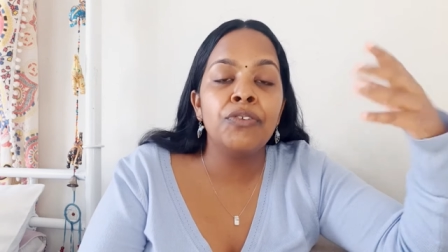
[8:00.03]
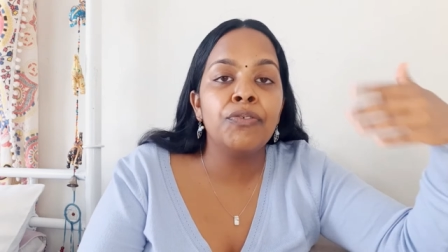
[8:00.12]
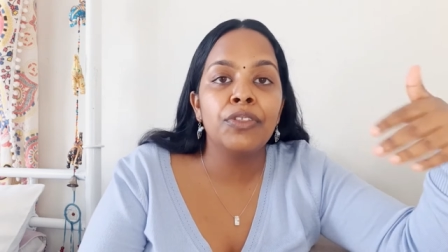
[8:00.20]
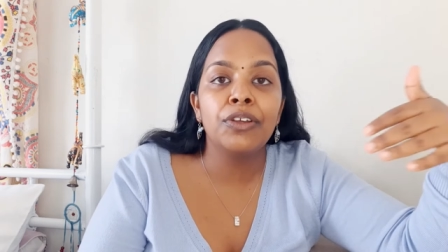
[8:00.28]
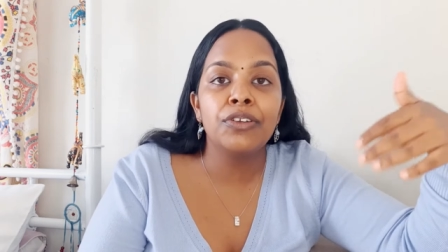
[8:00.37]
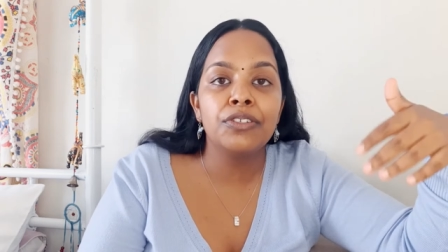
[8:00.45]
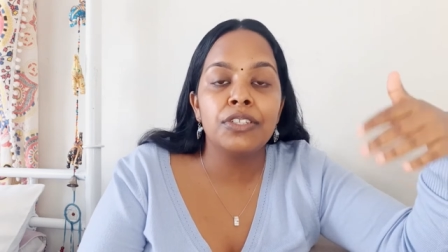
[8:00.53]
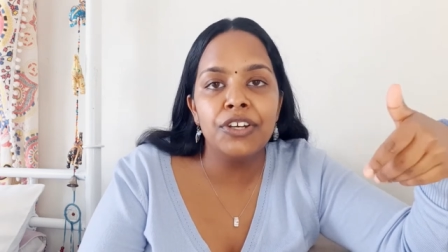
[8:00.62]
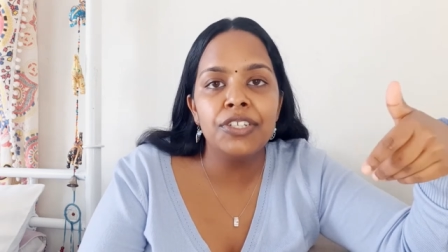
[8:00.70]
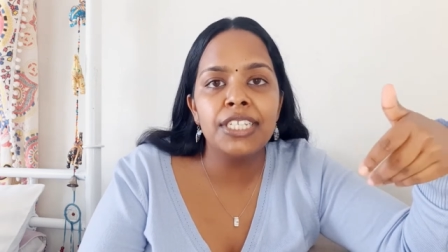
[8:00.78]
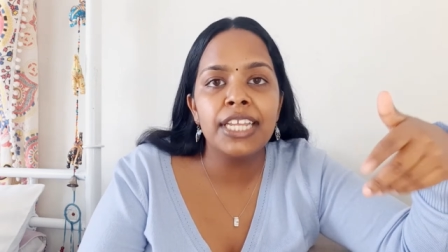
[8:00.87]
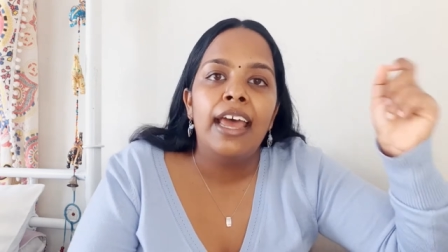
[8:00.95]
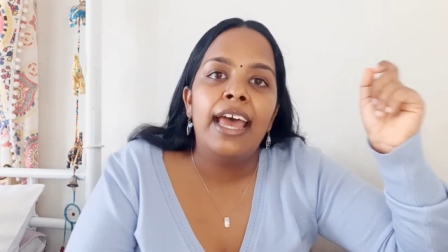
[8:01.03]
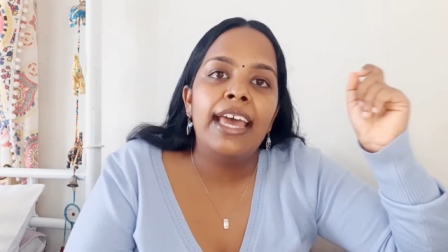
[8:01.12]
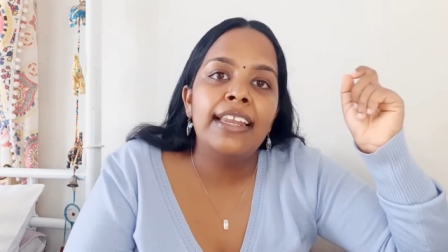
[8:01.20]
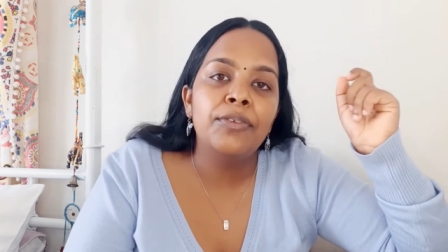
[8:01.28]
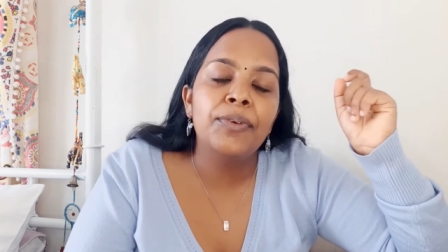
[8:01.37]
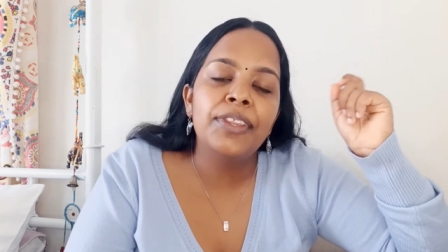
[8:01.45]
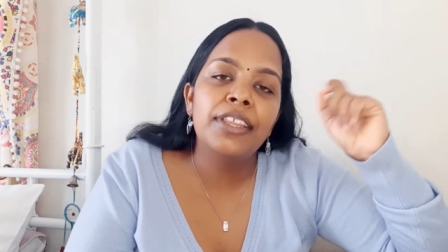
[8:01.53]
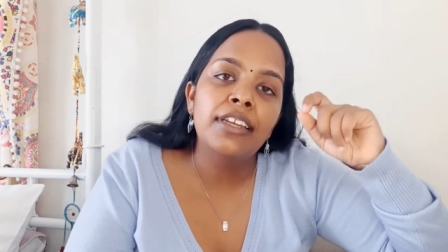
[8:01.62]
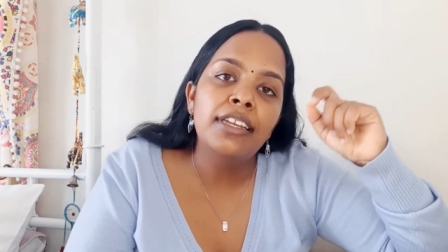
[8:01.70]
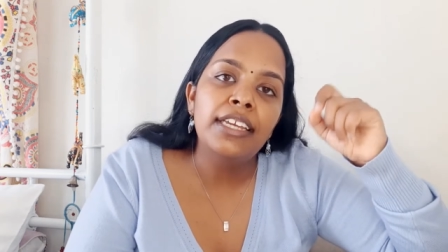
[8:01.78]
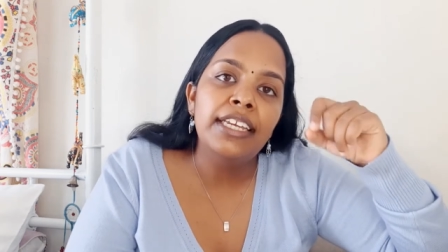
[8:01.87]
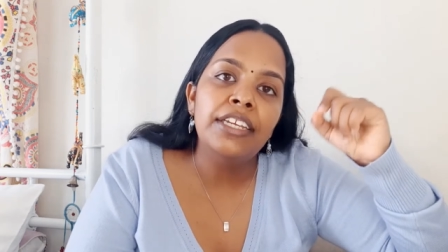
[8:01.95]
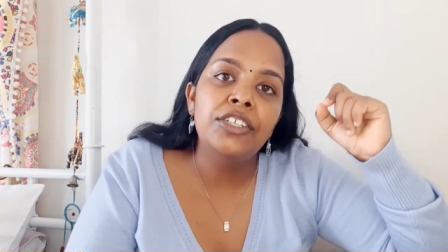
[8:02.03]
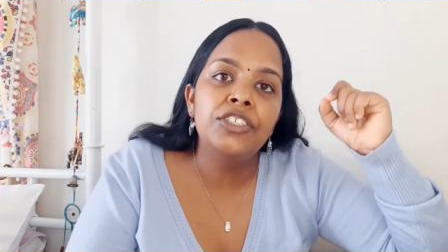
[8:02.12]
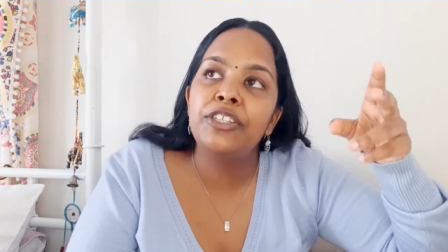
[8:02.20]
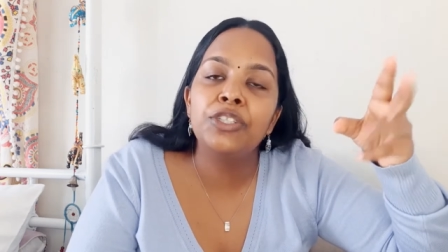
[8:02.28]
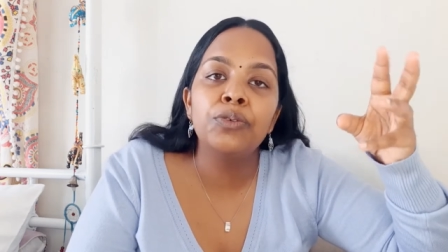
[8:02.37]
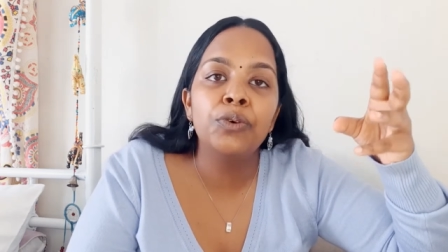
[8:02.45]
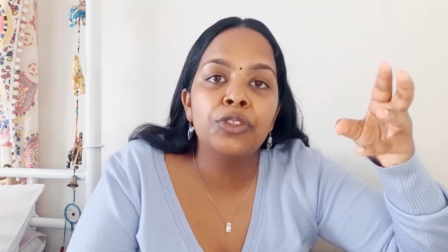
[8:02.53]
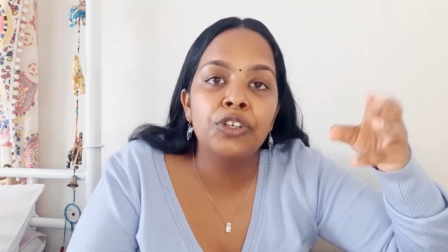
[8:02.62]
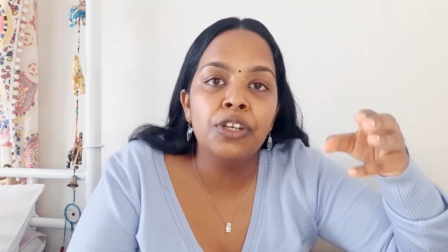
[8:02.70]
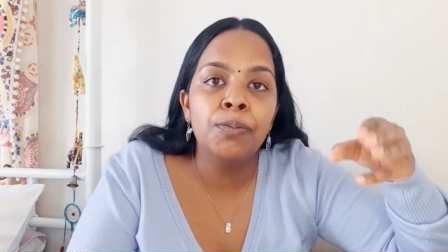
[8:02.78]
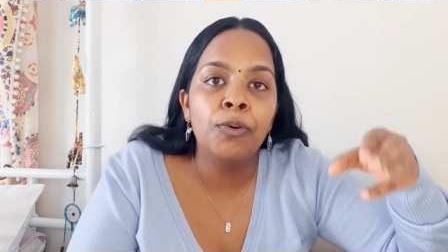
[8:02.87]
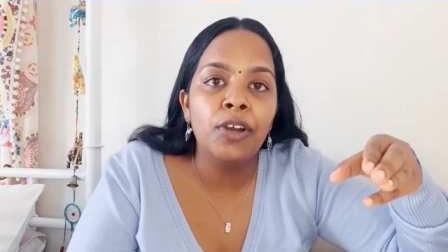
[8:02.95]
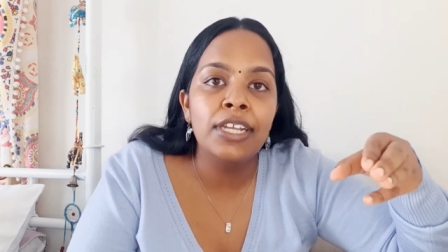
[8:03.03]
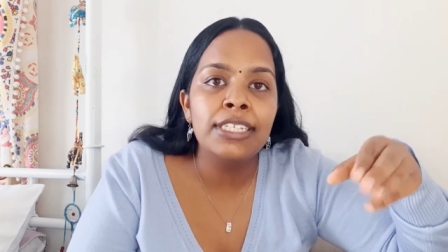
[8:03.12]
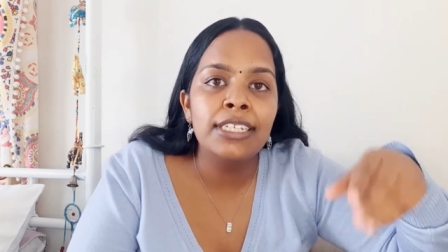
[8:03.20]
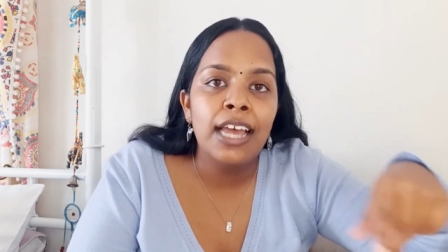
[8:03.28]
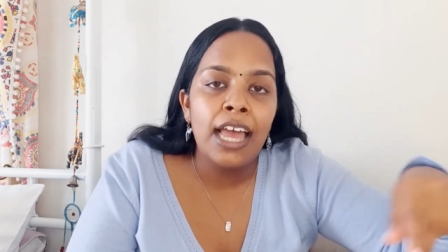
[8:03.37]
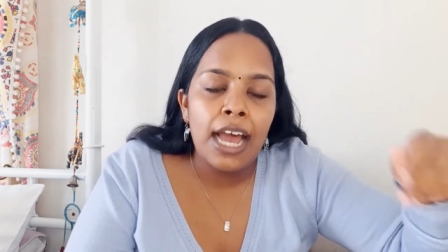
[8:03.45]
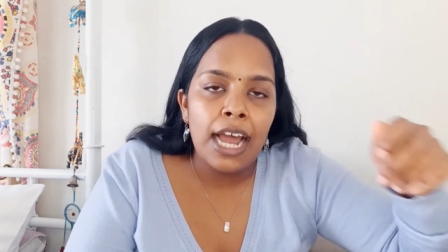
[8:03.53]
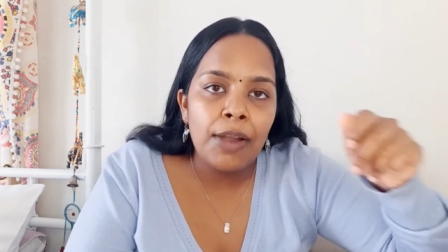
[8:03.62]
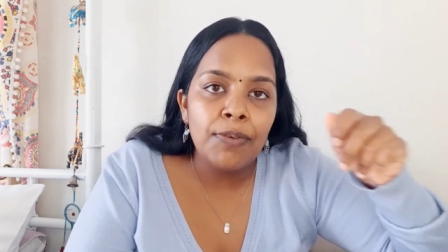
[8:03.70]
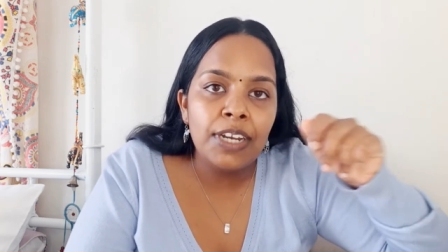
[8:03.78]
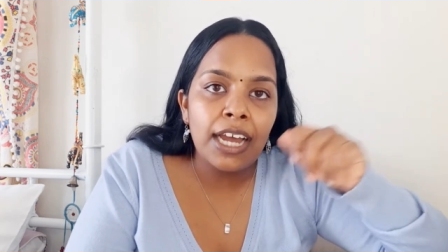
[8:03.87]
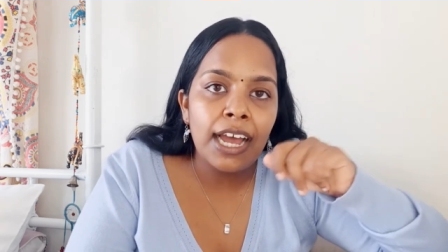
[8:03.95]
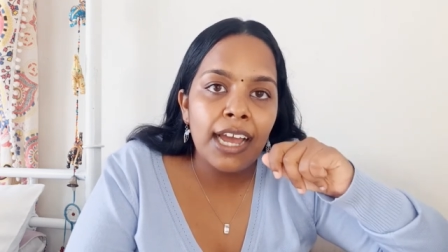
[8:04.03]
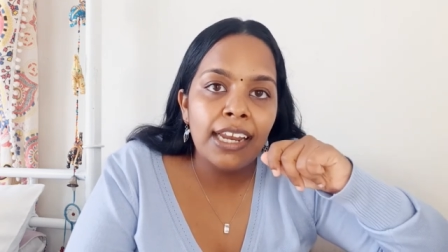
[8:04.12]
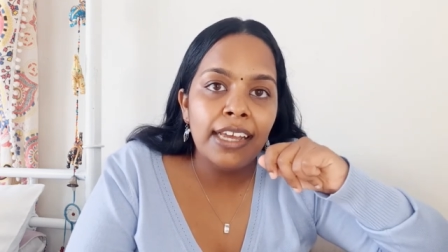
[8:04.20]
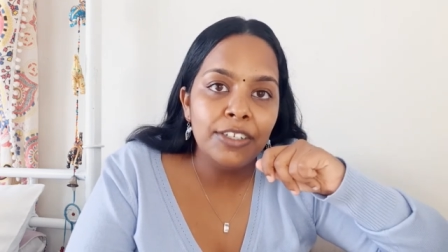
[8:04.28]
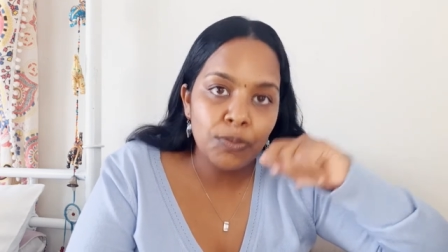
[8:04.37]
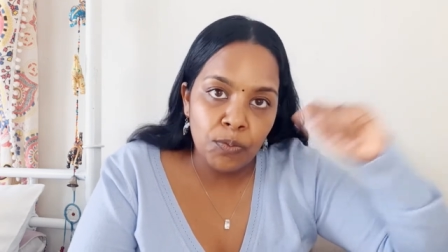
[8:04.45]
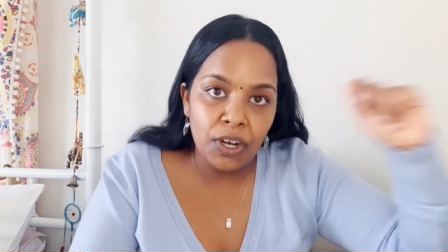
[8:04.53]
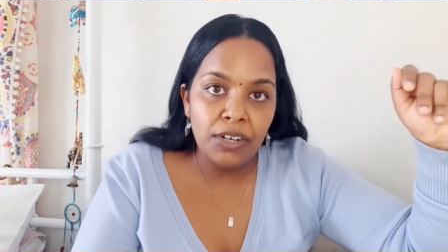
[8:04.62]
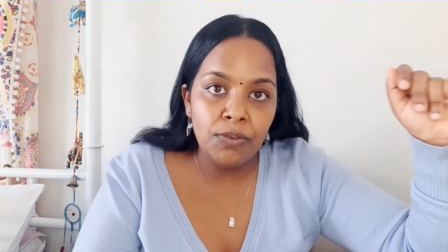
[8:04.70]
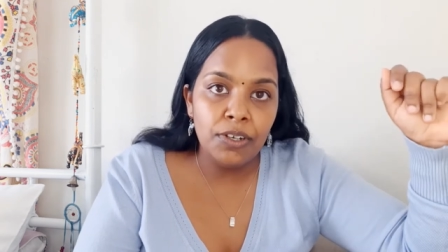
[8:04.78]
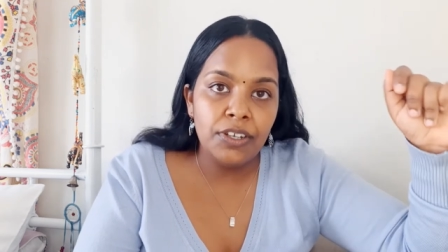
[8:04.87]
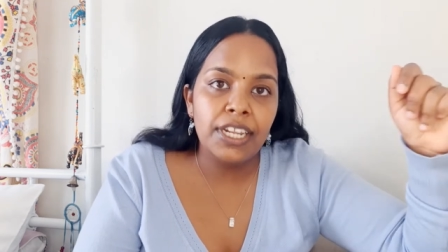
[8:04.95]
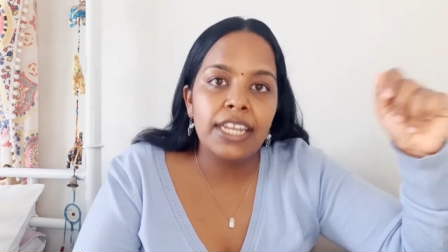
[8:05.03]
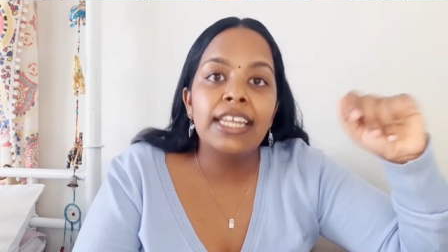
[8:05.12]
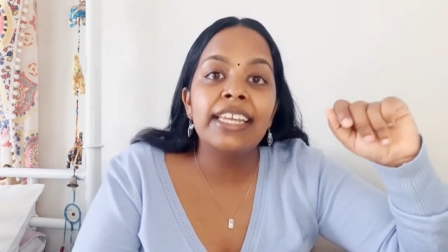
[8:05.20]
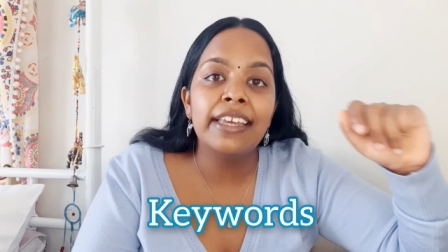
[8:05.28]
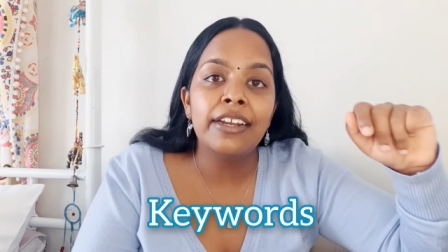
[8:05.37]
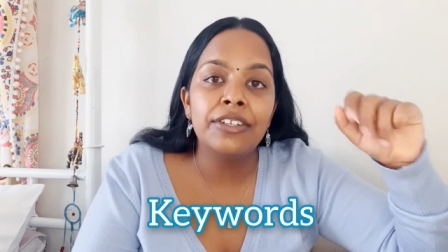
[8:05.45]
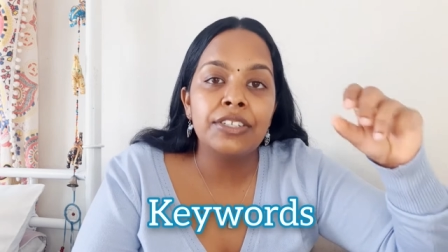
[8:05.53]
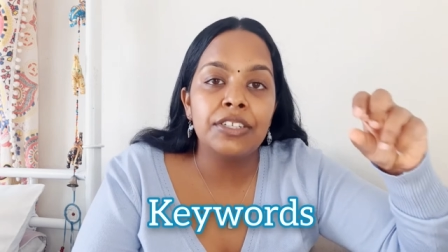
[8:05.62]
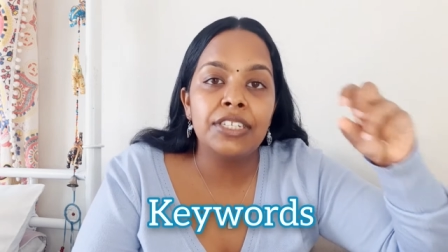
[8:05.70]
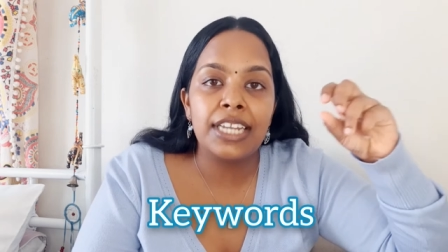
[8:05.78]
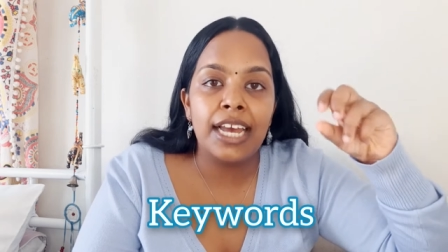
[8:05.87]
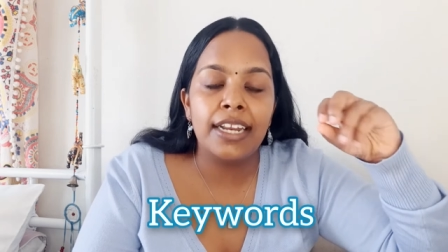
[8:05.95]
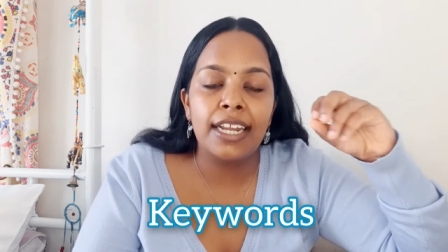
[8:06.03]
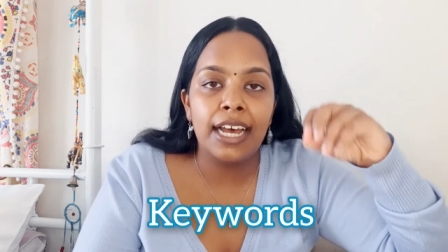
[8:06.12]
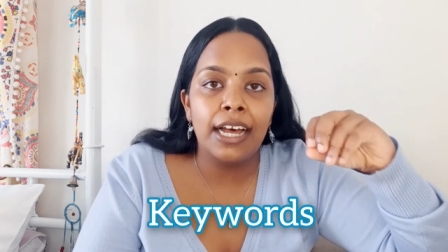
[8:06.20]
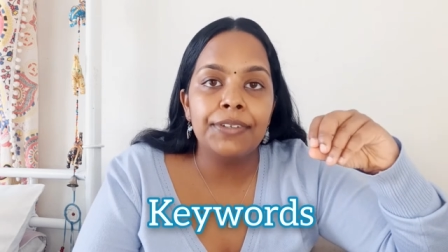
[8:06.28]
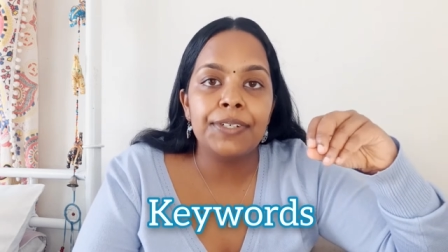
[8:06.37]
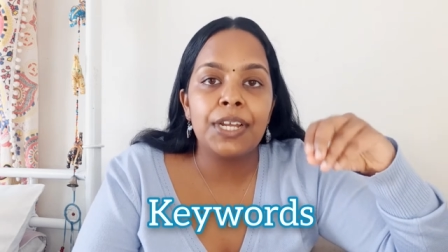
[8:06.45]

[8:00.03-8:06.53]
for those notes and within each two or three points I would highlight one word in a yellow to stand out.